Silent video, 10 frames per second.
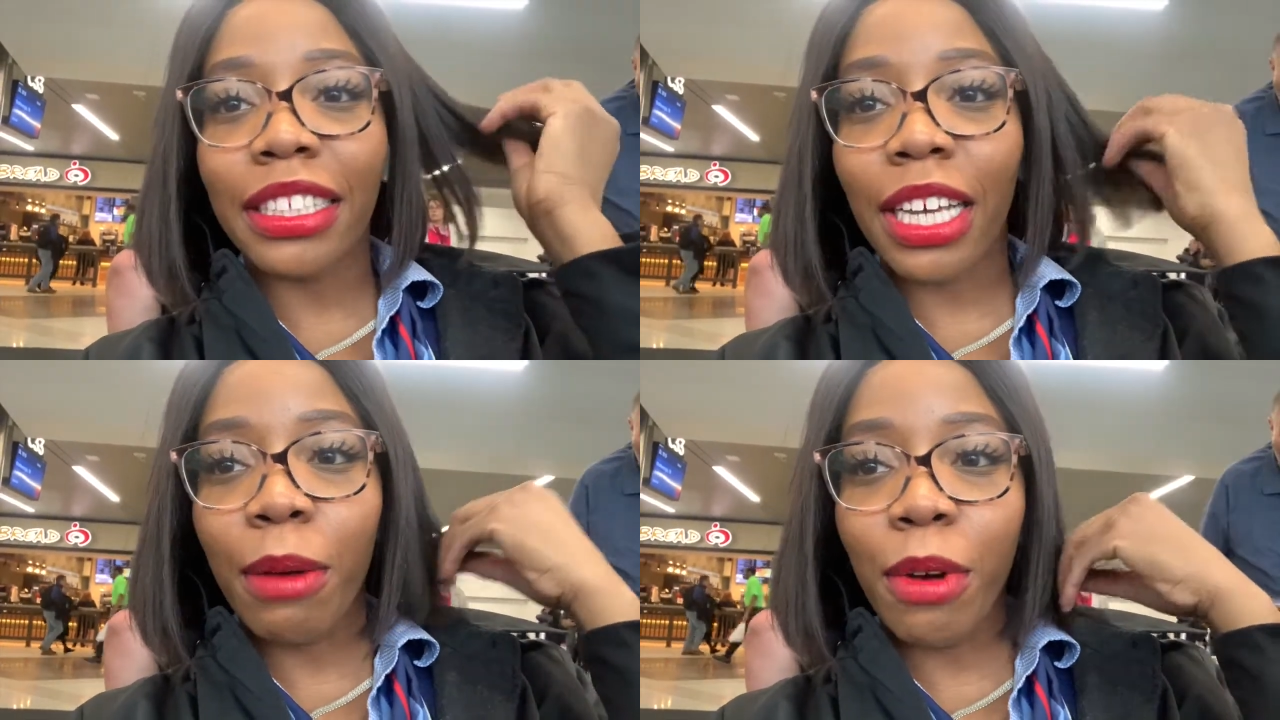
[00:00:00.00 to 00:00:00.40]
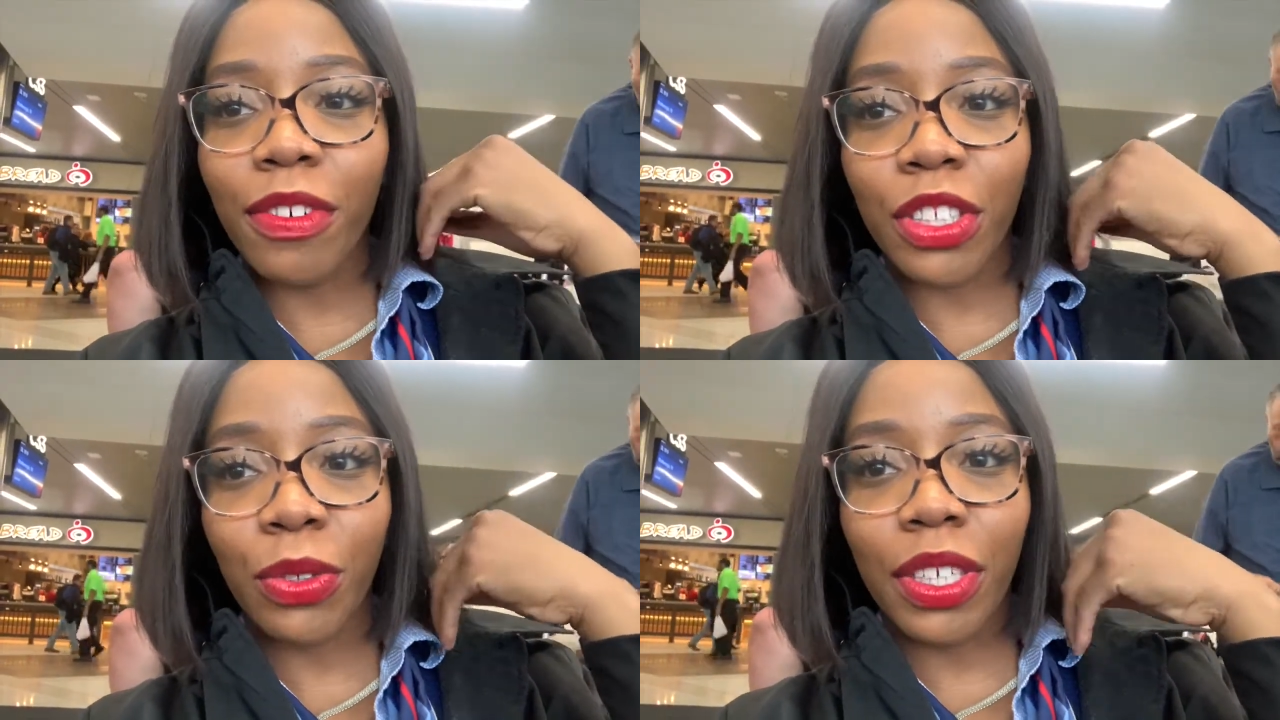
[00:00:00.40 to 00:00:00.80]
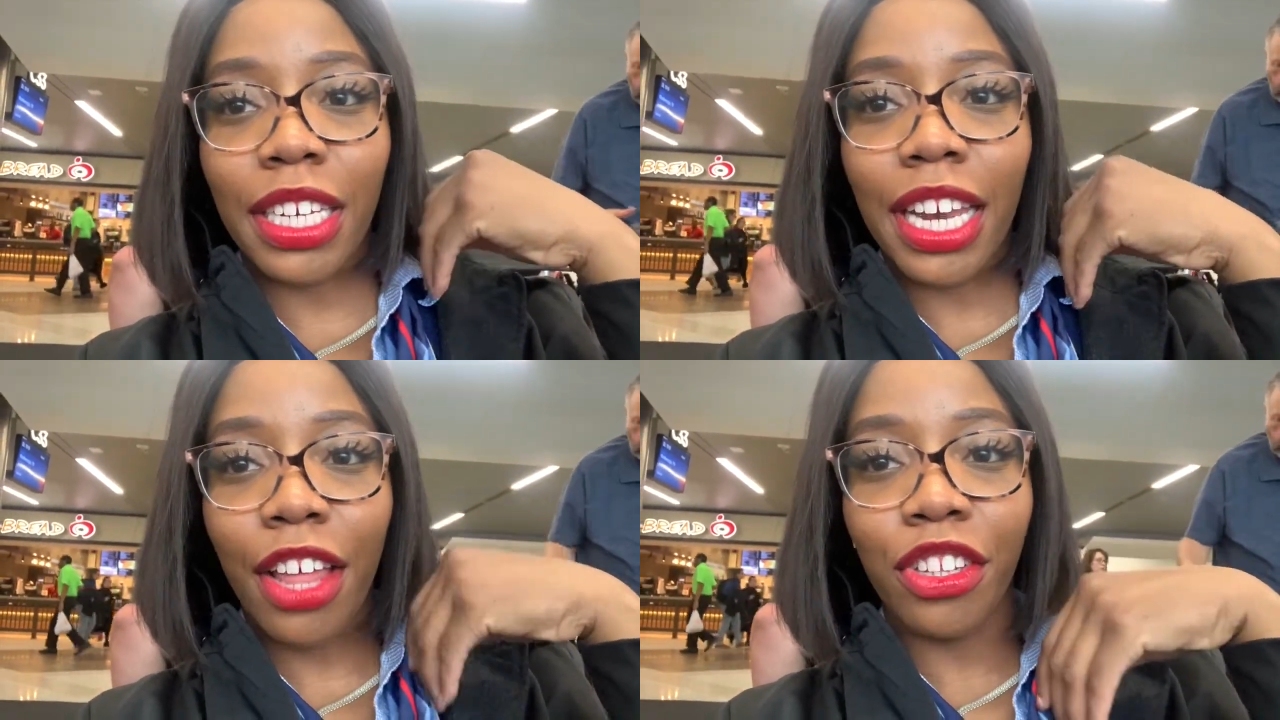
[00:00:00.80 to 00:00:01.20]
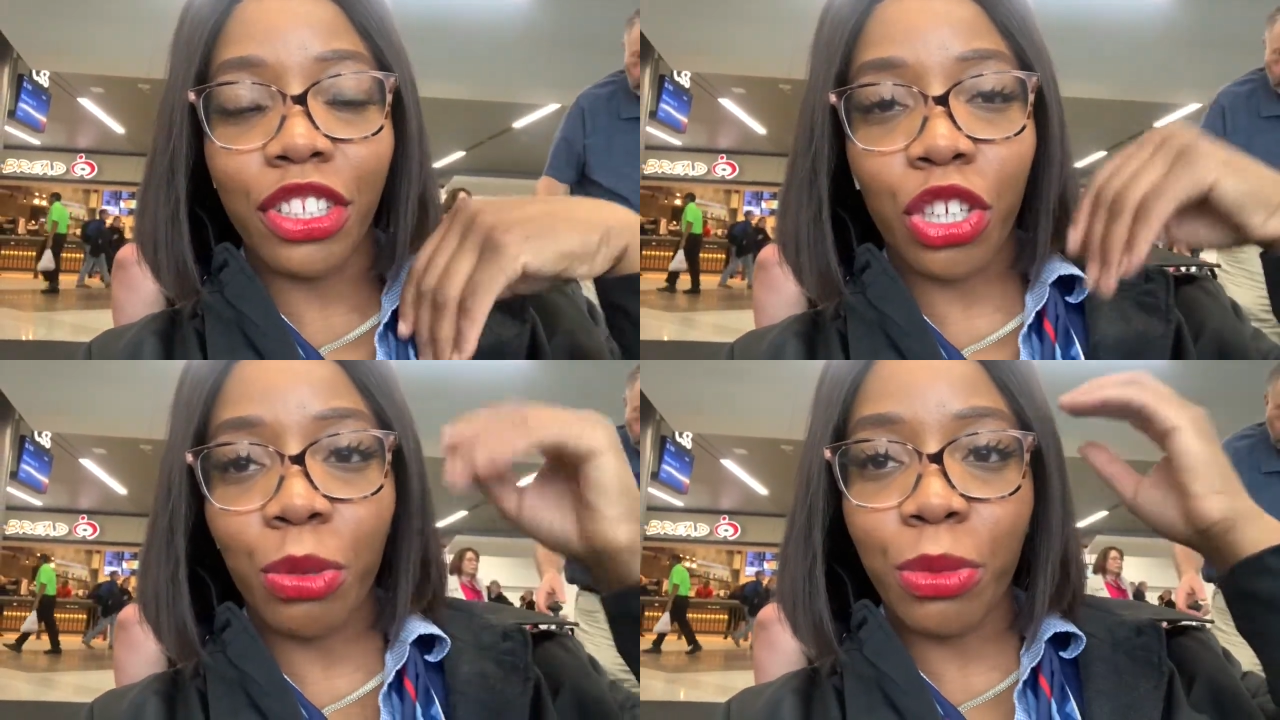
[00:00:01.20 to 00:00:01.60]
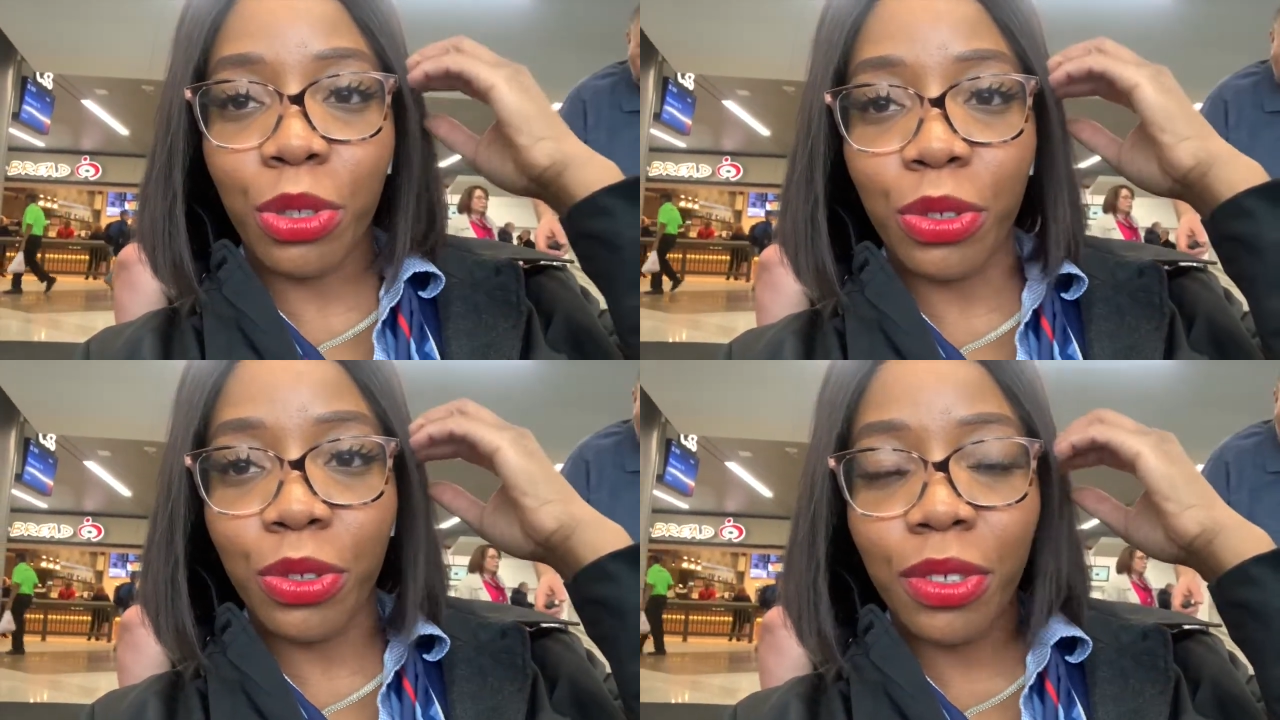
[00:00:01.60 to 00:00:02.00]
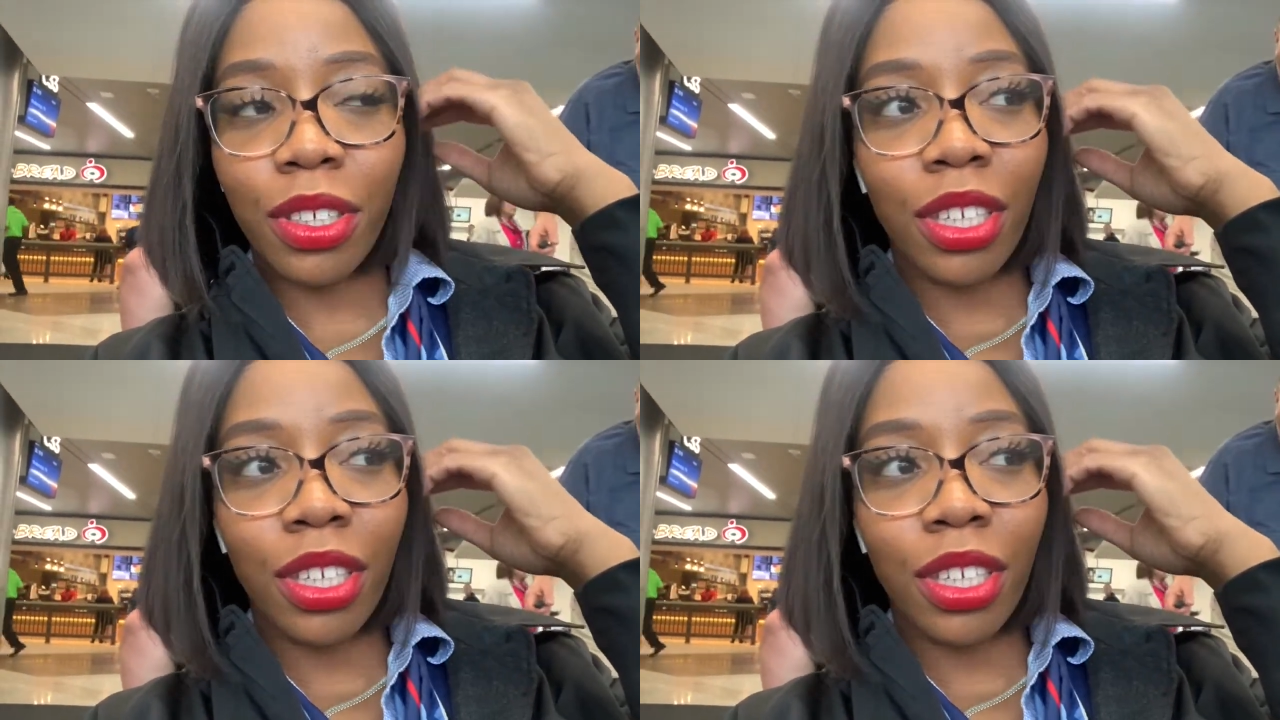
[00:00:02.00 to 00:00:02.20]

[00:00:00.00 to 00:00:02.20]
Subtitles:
to come over to another terminal